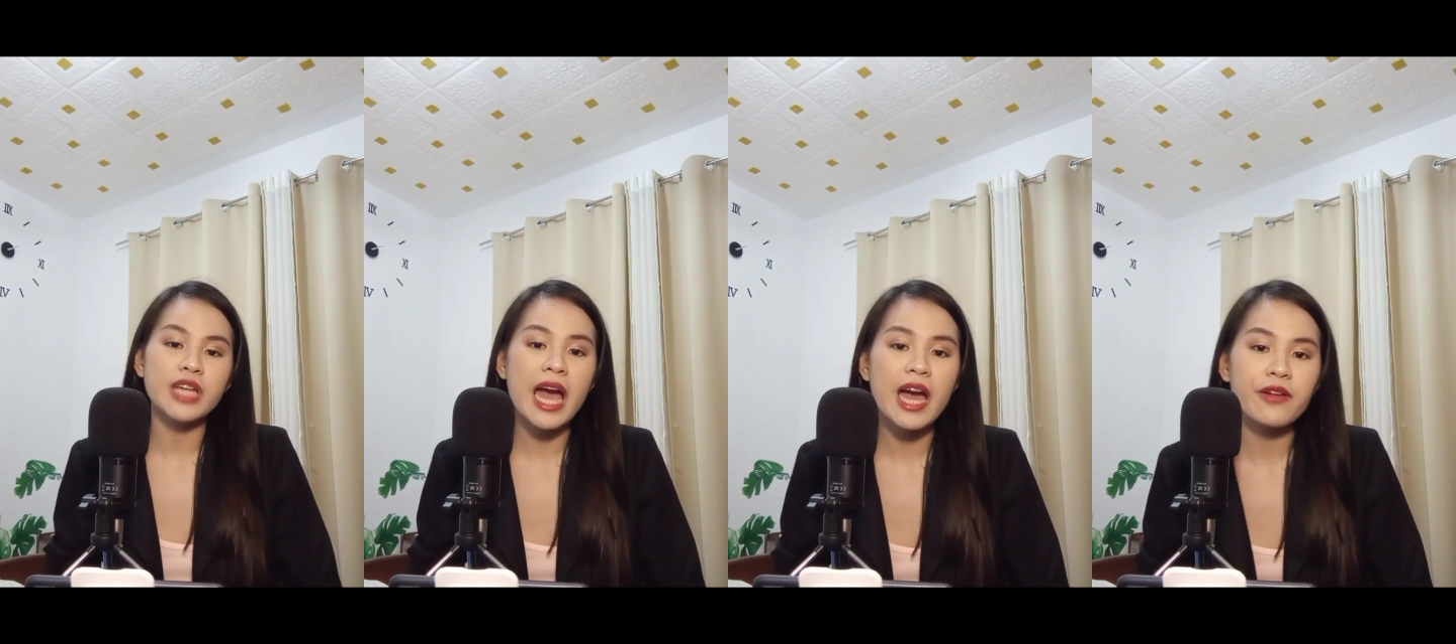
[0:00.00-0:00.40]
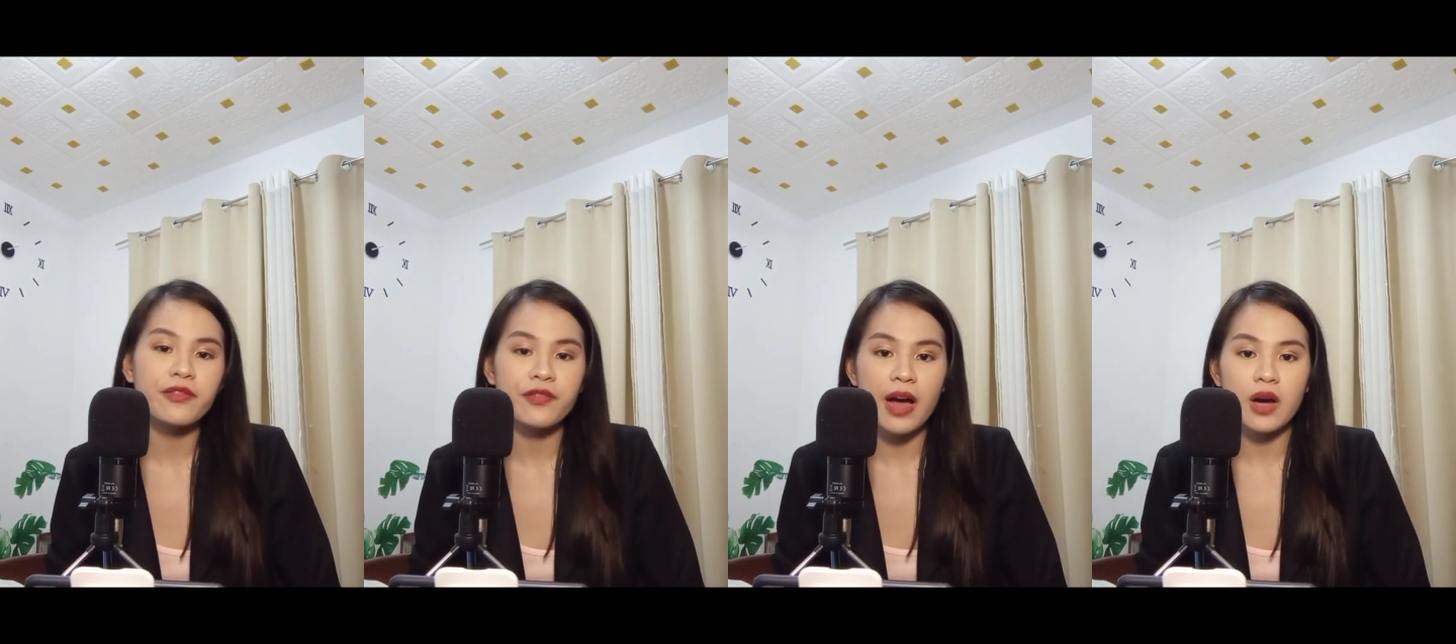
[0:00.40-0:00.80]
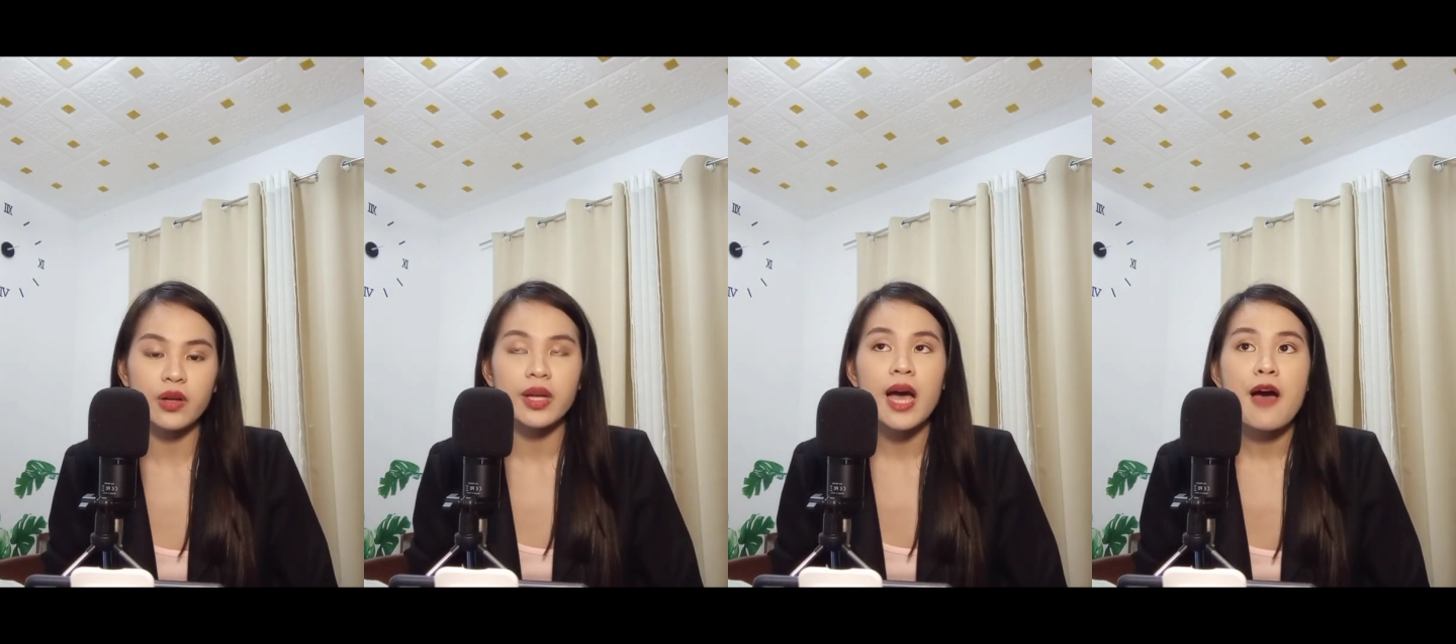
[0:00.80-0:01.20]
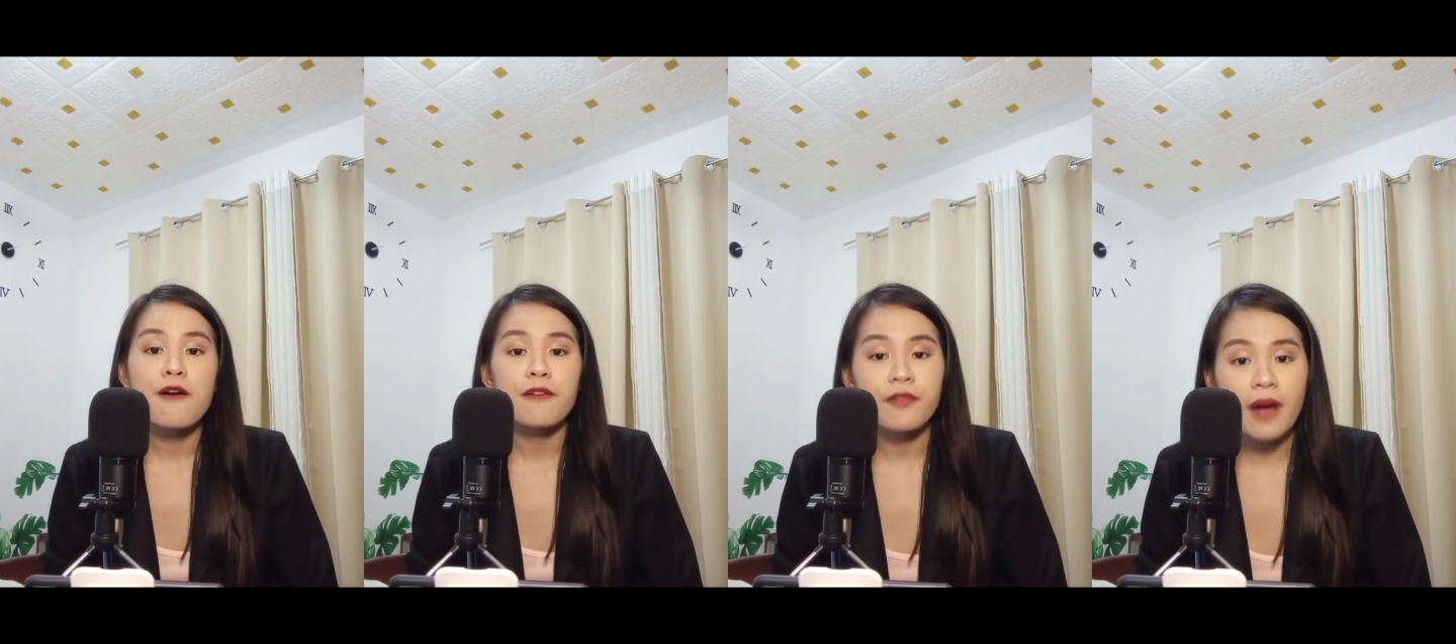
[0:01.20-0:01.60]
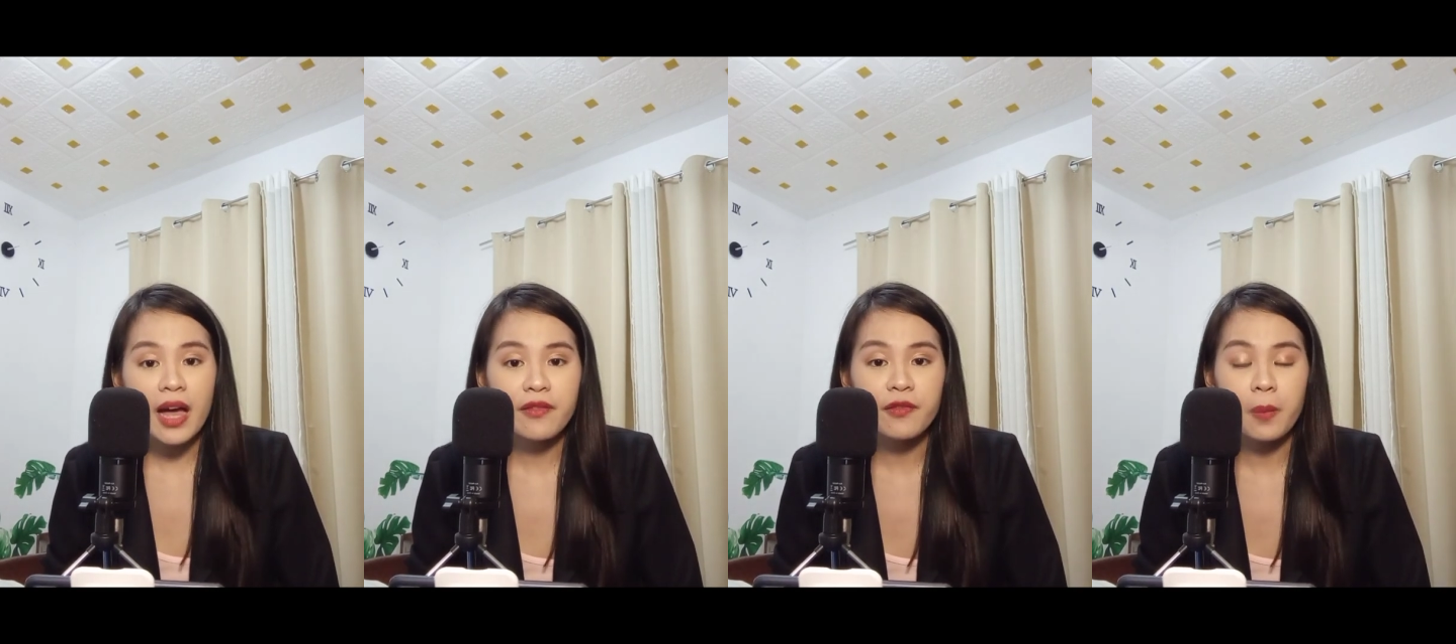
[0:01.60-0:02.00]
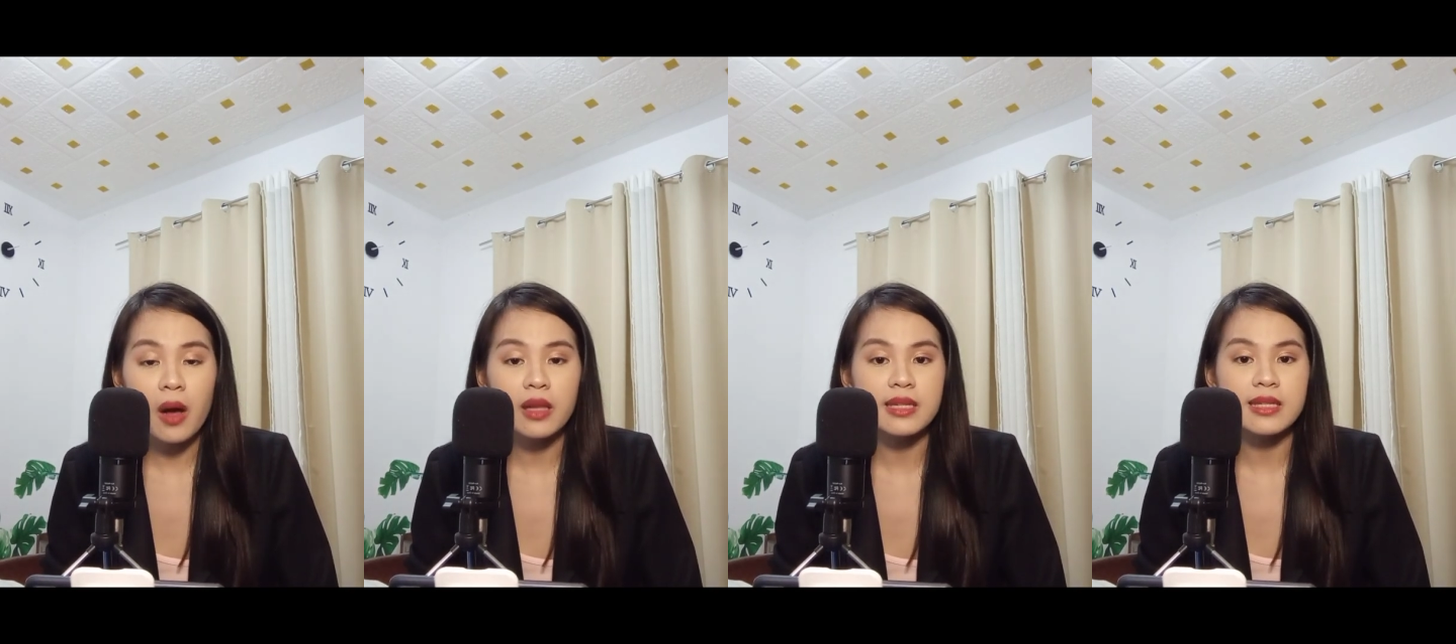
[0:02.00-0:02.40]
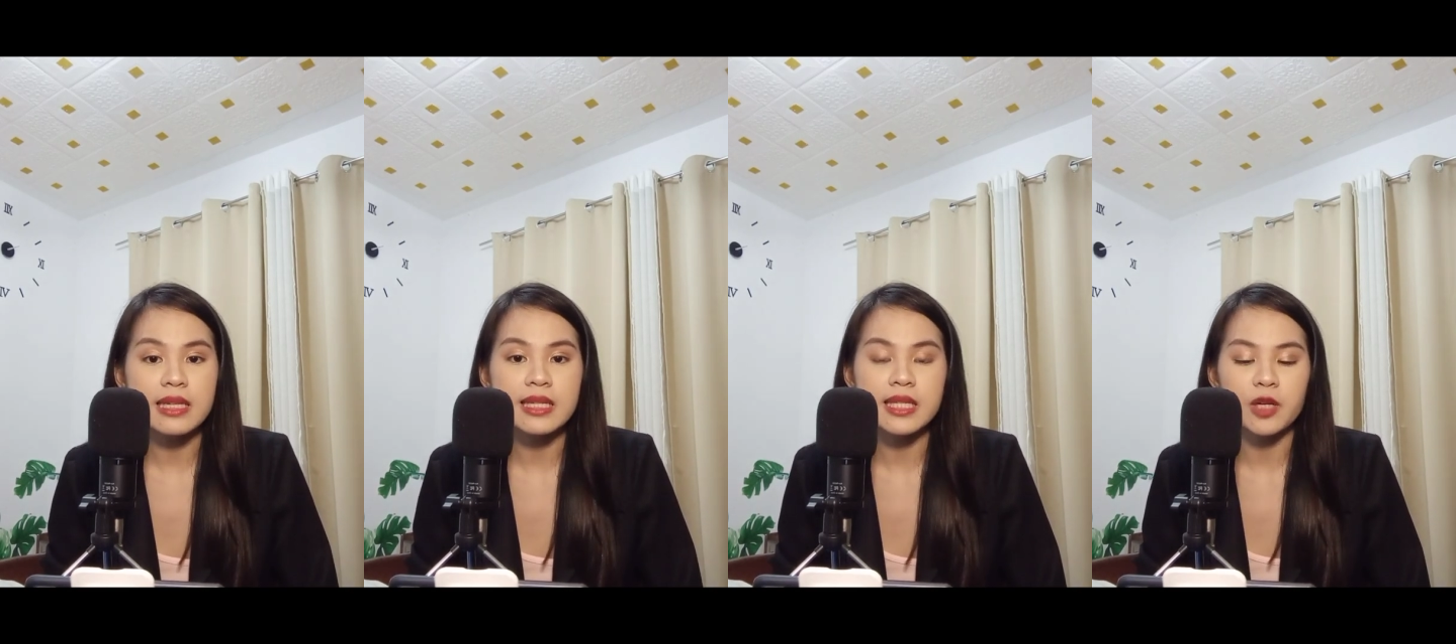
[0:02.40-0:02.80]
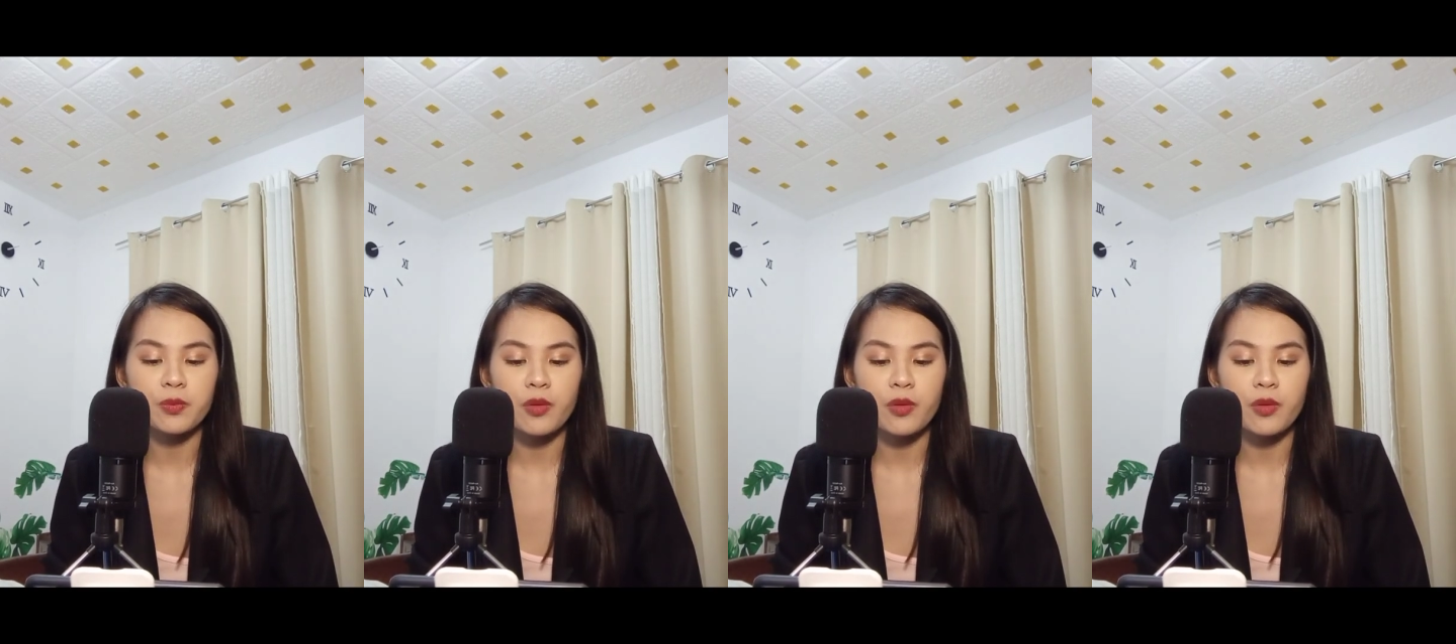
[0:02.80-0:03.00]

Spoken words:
I have found five policies and